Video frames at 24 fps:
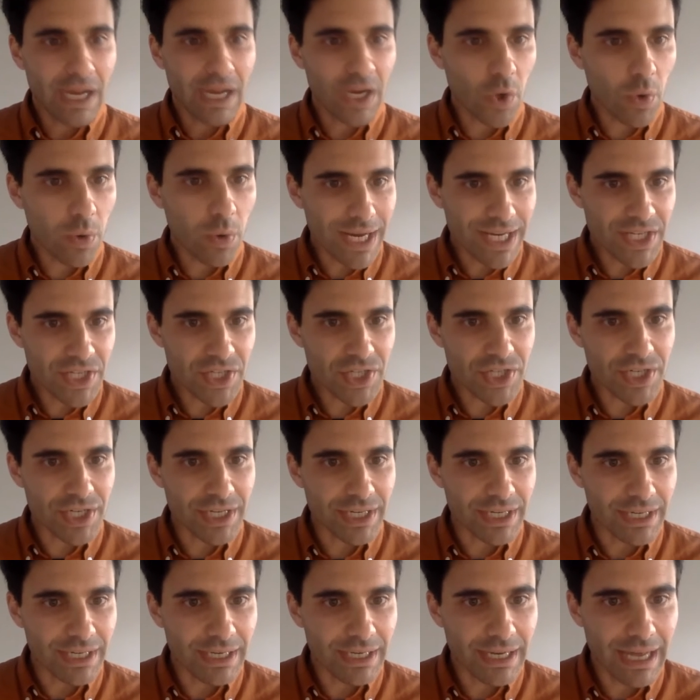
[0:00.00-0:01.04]

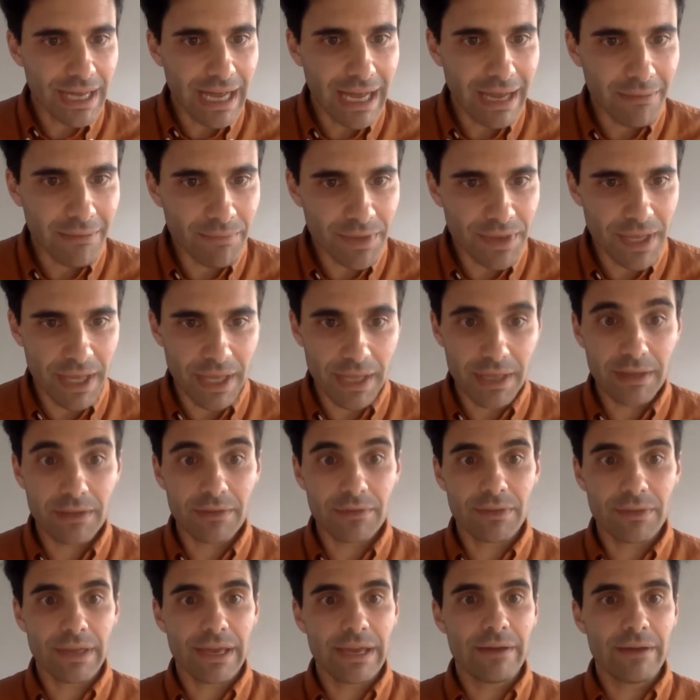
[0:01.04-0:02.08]
question that
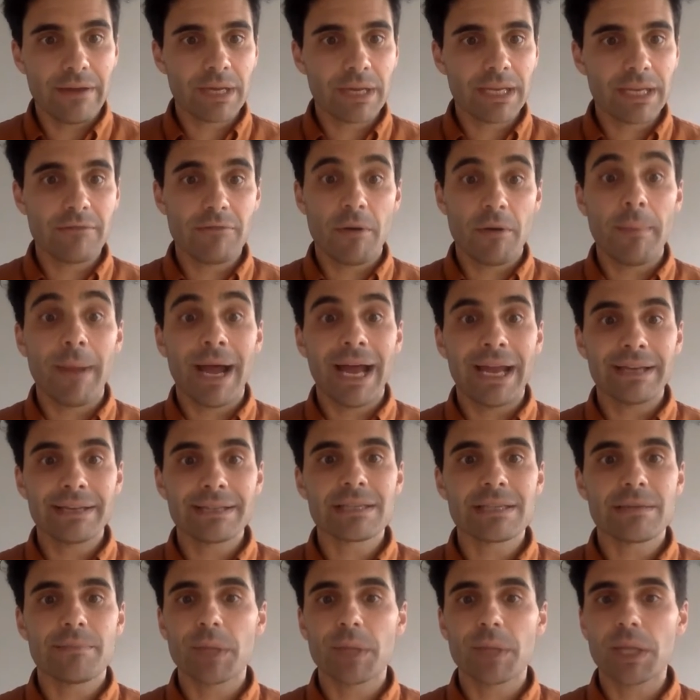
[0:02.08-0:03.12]
there really
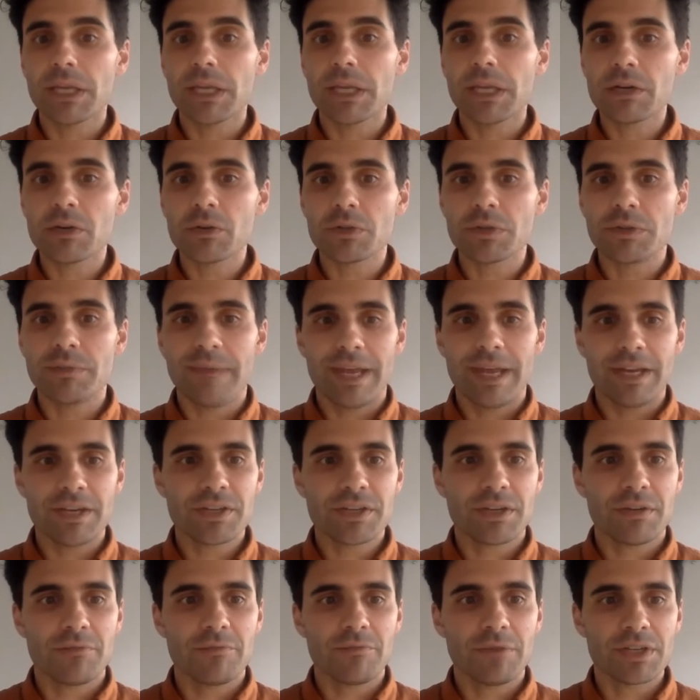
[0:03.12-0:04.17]
remains the political
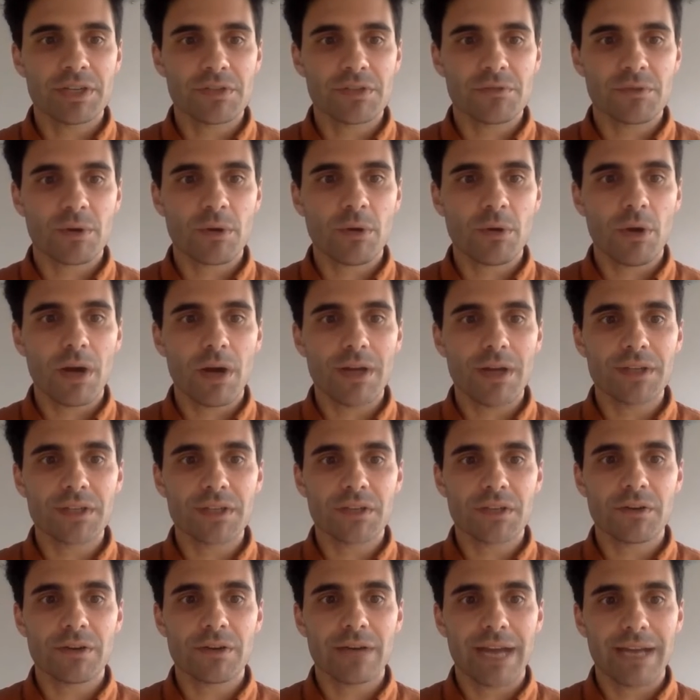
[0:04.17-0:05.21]
dimension which is required to
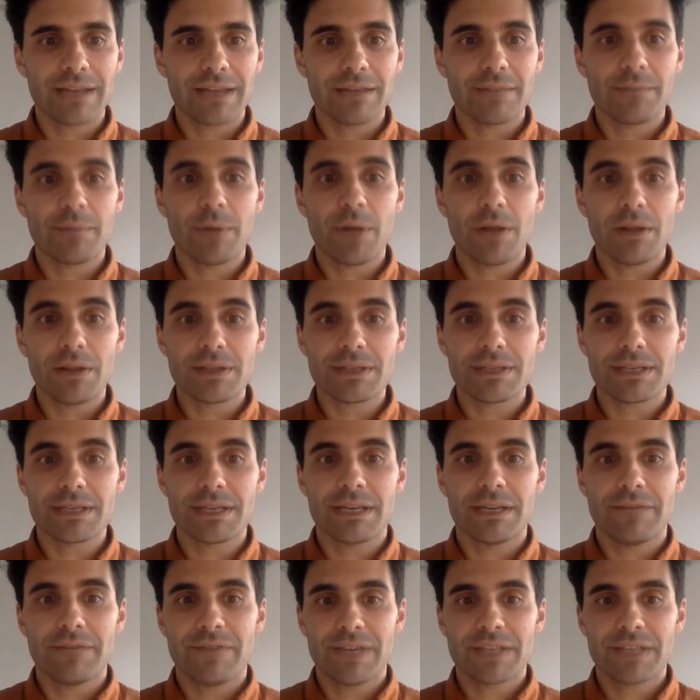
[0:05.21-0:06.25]
create the policy
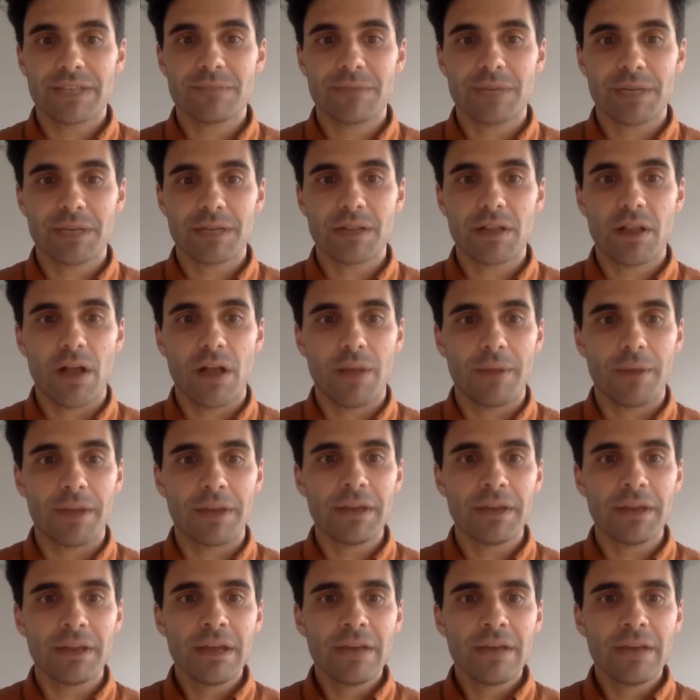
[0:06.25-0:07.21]
and investment climate